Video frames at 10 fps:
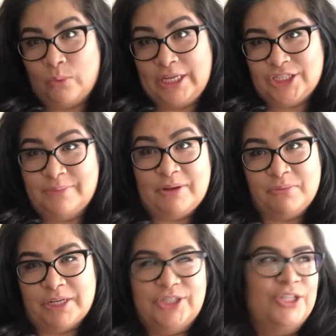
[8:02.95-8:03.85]
a wish, I made a
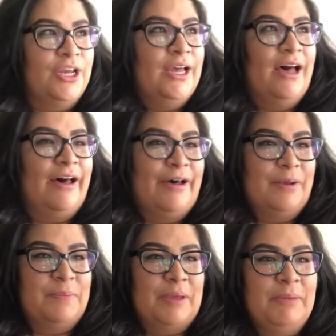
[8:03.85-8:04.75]
wish.
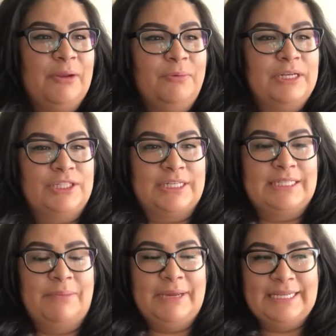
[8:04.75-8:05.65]
Um, I made a wish, I
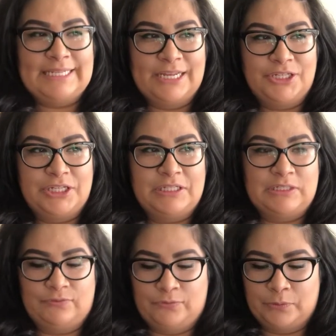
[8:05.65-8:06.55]
set my
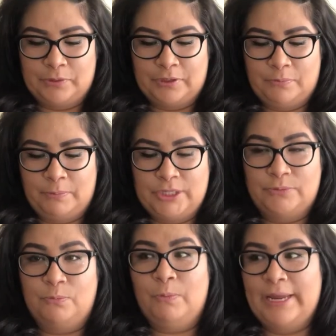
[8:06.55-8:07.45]
intentions for when,
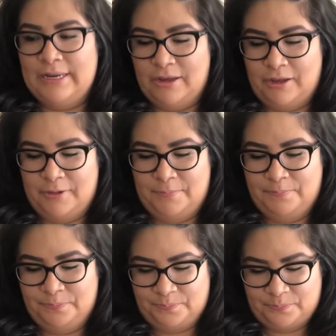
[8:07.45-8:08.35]
when
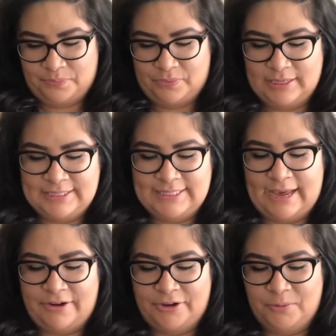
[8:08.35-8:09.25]
um,
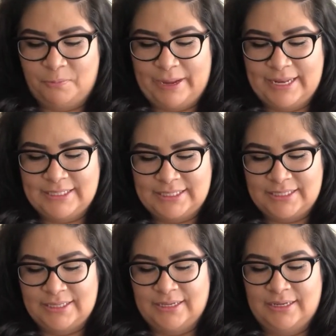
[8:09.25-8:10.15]
Saturn
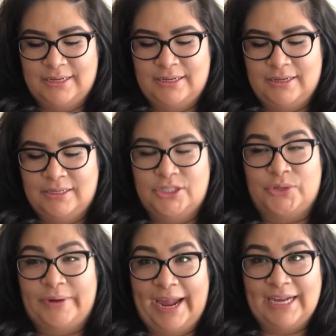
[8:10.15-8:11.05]
went
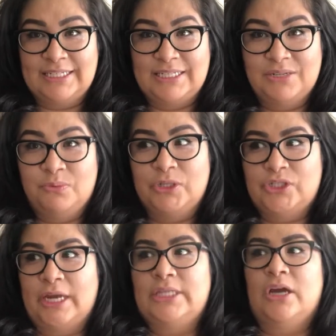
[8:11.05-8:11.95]
direct,
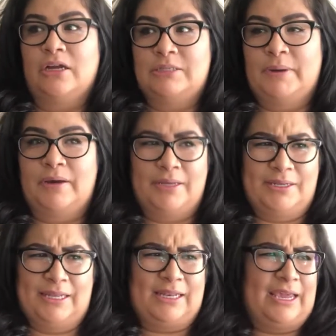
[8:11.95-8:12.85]
which I talked about
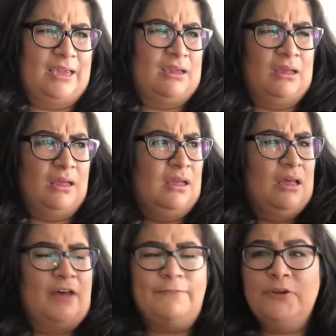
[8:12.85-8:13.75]
in like
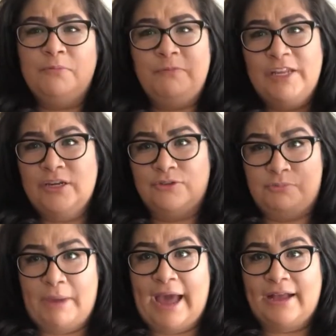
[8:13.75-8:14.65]
a few
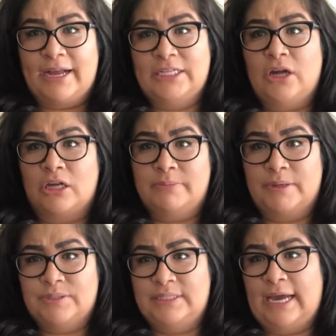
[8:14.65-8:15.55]
videos back. I talked
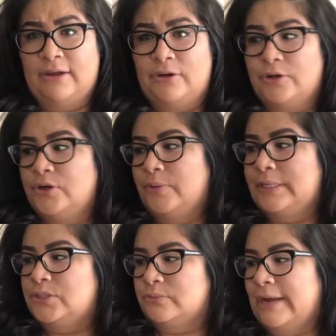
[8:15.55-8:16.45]
about Saturn
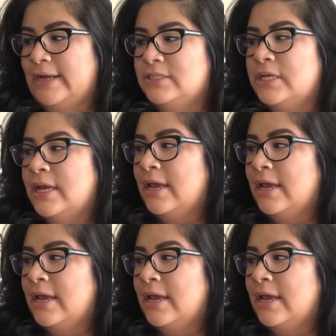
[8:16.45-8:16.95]
going direct.